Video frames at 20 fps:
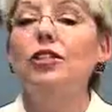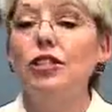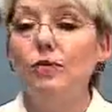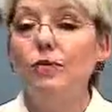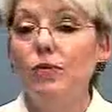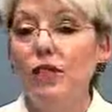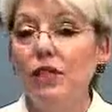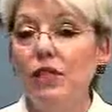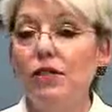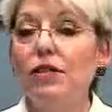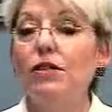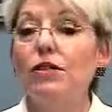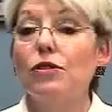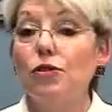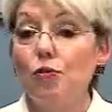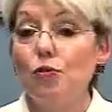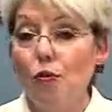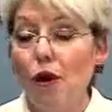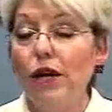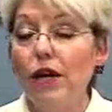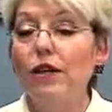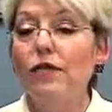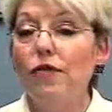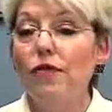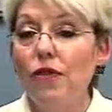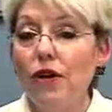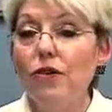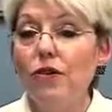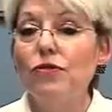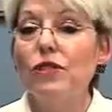Jim Niesel is one
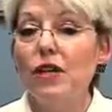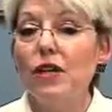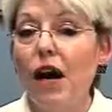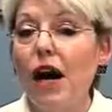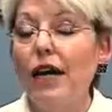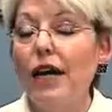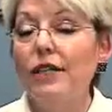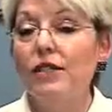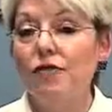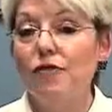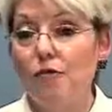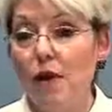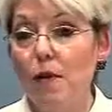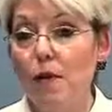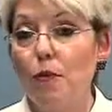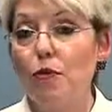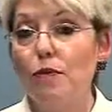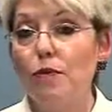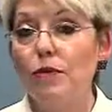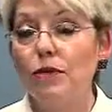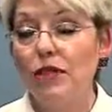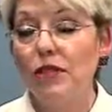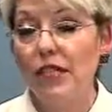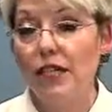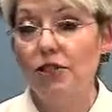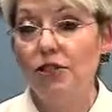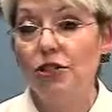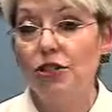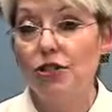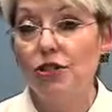of those kinds of memorable
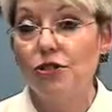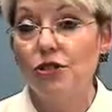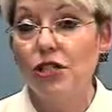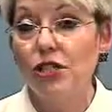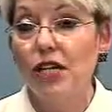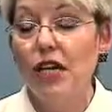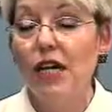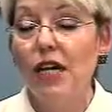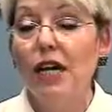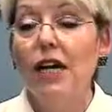teachers